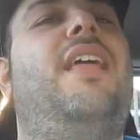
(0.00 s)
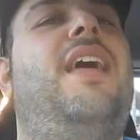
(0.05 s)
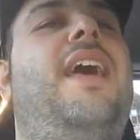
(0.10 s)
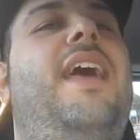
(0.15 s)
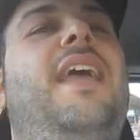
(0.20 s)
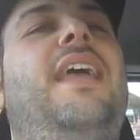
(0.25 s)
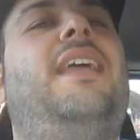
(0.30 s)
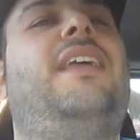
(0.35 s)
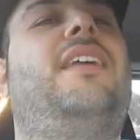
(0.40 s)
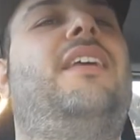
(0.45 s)

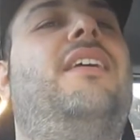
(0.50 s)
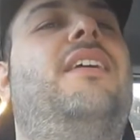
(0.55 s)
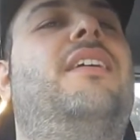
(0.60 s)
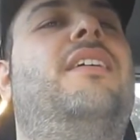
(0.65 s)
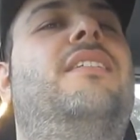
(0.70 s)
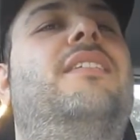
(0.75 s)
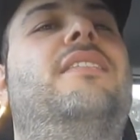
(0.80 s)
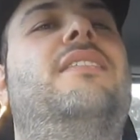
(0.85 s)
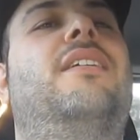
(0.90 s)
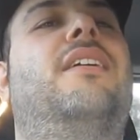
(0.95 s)
like,
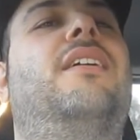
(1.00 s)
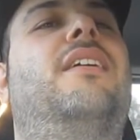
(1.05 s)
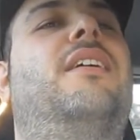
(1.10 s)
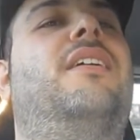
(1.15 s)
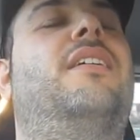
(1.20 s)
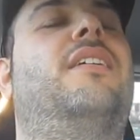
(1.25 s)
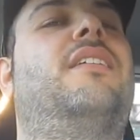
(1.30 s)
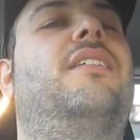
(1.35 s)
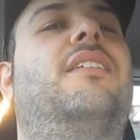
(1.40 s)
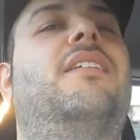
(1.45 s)

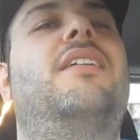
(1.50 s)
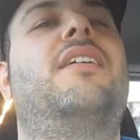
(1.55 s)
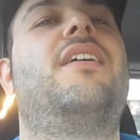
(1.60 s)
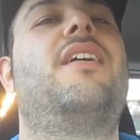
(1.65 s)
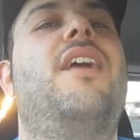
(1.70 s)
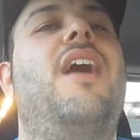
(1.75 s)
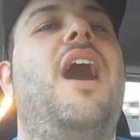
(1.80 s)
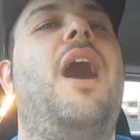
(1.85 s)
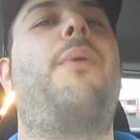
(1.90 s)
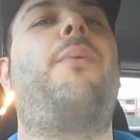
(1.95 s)
ugh.
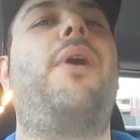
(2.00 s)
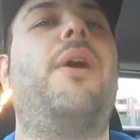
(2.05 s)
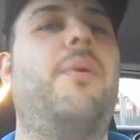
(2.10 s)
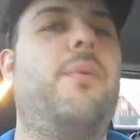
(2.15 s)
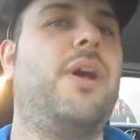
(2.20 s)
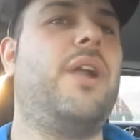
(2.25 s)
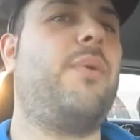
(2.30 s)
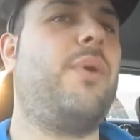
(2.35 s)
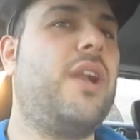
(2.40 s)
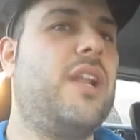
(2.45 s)
I,
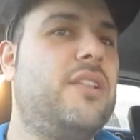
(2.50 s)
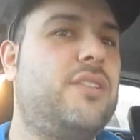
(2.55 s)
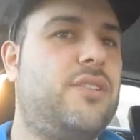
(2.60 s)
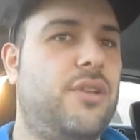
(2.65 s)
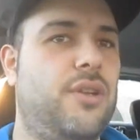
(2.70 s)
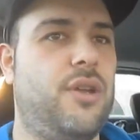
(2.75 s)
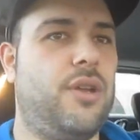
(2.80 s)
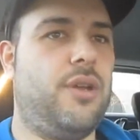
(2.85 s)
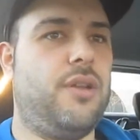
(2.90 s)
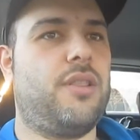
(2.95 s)
what, what I want to
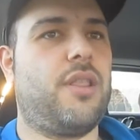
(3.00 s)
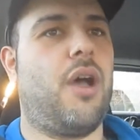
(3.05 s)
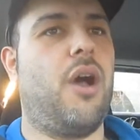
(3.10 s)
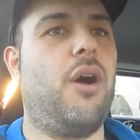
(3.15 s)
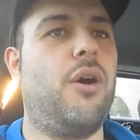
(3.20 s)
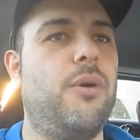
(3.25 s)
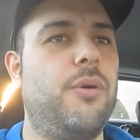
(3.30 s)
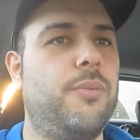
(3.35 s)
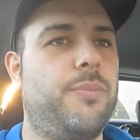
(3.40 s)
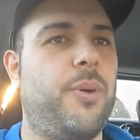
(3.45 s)
do, the
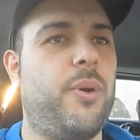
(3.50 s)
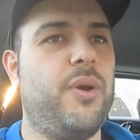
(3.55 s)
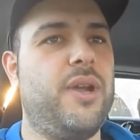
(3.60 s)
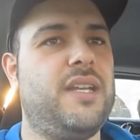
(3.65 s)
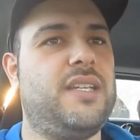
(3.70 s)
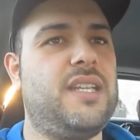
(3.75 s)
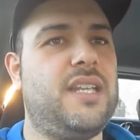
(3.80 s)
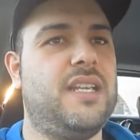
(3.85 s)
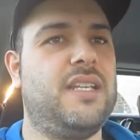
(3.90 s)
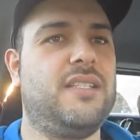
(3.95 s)
whole
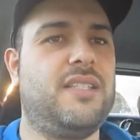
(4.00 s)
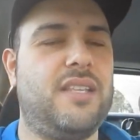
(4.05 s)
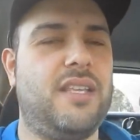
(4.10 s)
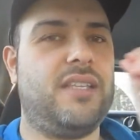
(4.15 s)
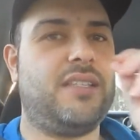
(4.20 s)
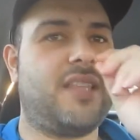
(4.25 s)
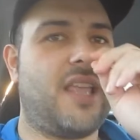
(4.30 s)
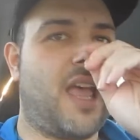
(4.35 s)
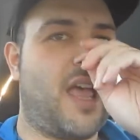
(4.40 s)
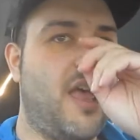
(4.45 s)
point is,
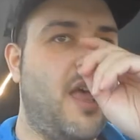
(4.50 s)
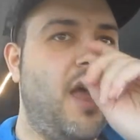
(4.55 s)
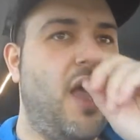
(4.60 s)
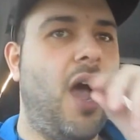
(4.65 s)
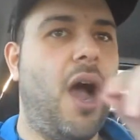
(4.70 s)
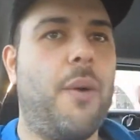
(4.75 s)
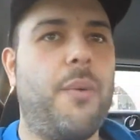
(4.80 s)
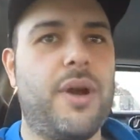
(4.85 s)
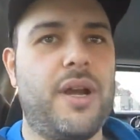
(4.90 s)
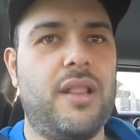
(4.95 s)
is that
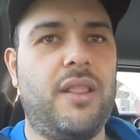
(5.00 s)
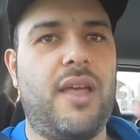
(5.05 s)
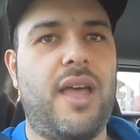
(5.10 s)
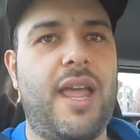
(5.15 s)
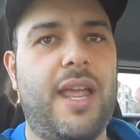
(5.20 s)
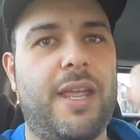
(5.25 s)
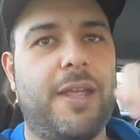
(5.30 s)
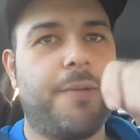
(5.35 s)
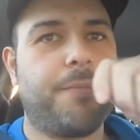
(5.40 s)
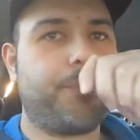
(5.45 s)
I want to
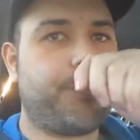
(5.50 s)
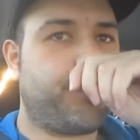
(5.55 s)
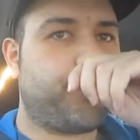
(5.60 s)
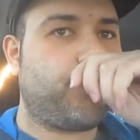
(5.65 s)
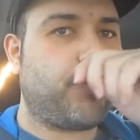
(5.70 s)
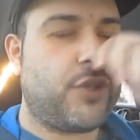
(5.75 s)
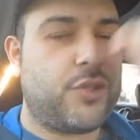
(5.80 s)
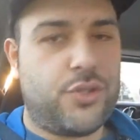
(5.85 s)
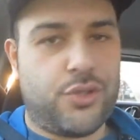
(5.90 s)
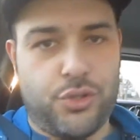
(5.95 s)
like
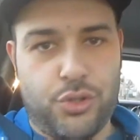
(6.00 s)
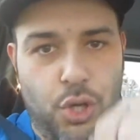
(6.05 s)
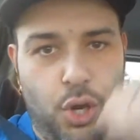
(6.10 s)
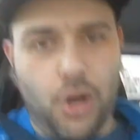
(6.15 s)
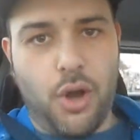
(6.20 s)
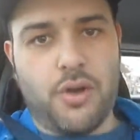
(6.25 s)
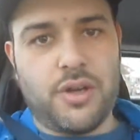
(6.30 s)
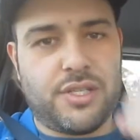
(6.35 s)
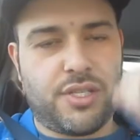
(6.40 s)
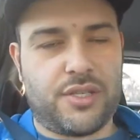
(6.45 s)

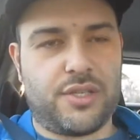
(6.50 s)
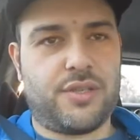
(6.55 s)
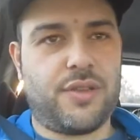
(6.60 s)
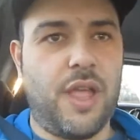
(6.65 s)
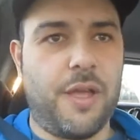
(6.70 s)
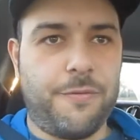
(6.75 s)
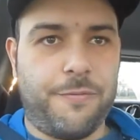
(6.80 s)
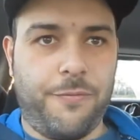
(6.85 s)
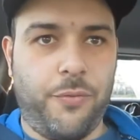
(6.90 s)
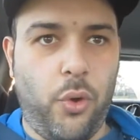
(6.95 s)
stir a,
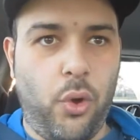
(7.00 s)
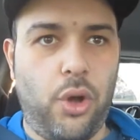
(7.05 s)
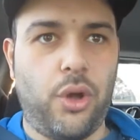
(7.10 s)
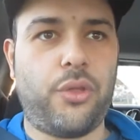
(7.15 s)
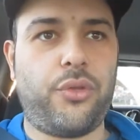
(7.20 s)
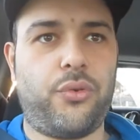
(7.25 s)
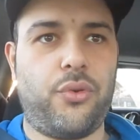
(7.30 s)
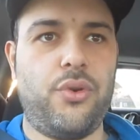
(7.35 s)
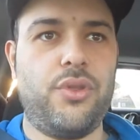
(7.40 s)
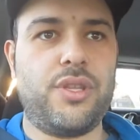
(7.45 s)
a
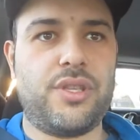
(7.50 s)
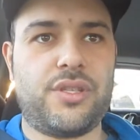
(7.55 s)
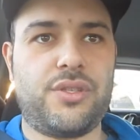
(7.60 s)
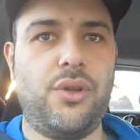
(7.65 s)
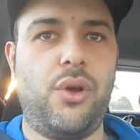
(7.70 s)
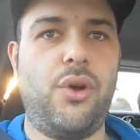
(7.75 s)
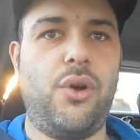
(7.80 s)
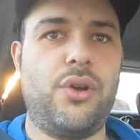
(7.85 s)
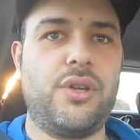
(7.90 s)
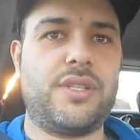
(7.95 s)
fork through the
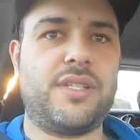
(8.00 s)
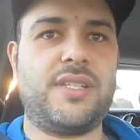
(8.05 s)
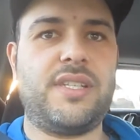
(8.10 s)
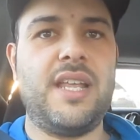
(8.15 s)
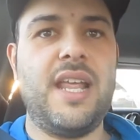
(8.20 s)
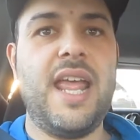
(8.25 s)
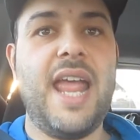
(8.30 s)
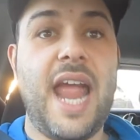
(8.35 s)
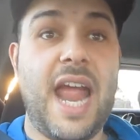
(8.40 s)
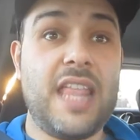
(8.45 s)

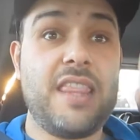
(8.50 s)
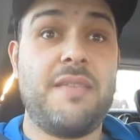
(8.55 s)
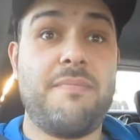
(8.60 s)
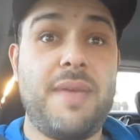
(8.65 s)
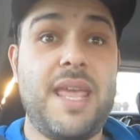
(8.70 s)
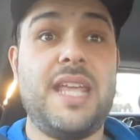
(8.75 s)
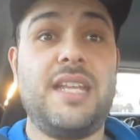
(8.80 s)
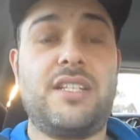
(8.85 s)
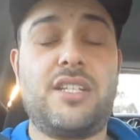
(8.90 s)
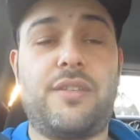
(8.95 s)
sauce and the
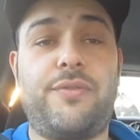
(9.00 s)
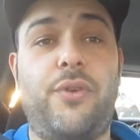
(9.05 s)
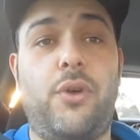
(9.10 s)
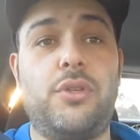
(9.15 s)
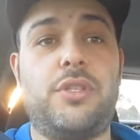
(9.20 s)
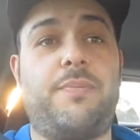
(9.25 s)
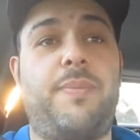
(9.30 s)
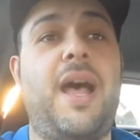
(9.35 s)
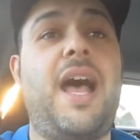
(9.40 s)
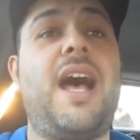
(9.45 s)
meat just
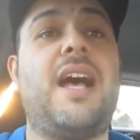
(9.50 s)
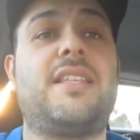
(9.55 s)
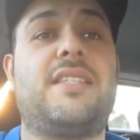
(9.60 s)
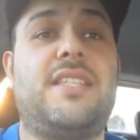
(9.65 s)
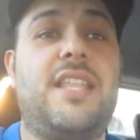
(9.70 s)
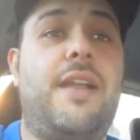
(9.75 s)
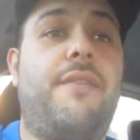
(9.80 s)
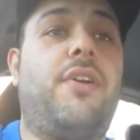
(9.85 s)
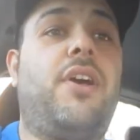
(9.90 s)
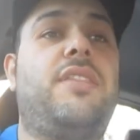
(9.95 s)
falls apart.
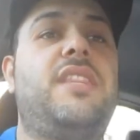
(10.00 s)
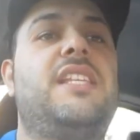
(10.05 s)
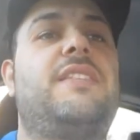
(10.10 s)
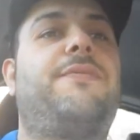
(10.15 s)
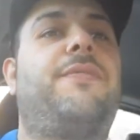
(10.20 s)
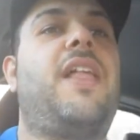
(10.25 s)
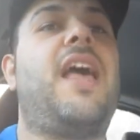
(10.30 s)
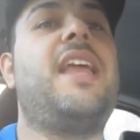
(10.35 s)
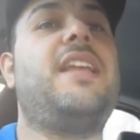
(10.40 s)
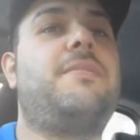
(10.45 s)
And then I've got
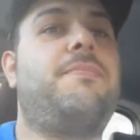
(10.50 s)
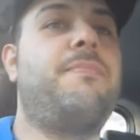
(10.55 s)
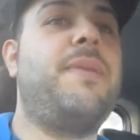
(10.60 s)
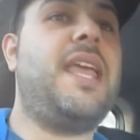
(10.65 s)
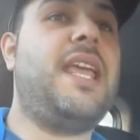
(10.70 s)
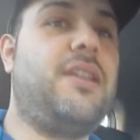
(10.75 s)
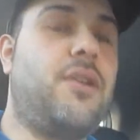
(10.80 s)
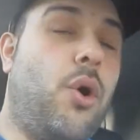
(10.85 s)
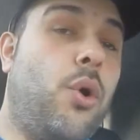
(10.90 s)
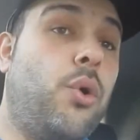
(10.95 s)
this flaked
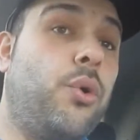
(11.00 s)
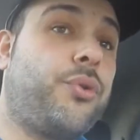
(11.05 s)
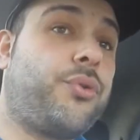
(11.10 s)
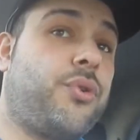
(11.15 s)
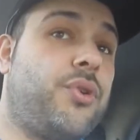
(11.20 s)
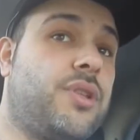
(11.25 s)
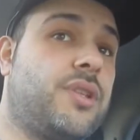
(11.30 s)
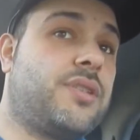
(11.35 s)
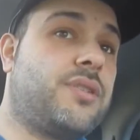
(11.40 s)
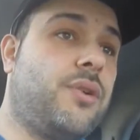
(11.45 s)
meat all
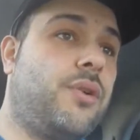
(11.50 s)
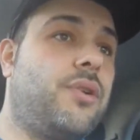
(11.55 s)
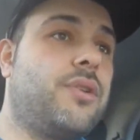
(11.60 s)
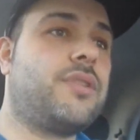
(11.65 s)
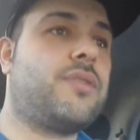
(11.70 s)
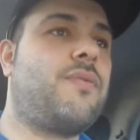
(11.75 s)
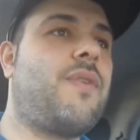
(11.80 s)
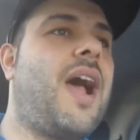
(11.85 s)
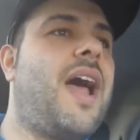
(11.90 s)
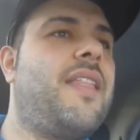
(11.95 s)
through the
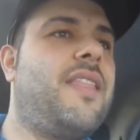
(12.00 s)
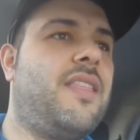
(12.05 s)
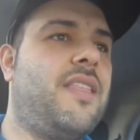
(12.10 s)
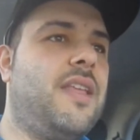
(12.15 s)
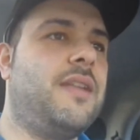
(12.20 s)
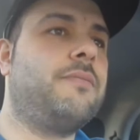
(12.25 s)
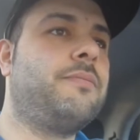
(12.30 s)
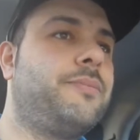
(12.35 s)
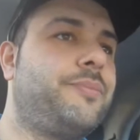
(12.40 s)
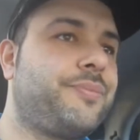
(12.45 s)
sauce rather
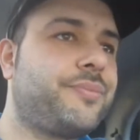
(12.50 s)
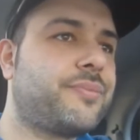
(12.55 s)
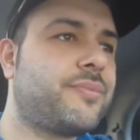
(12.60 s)
than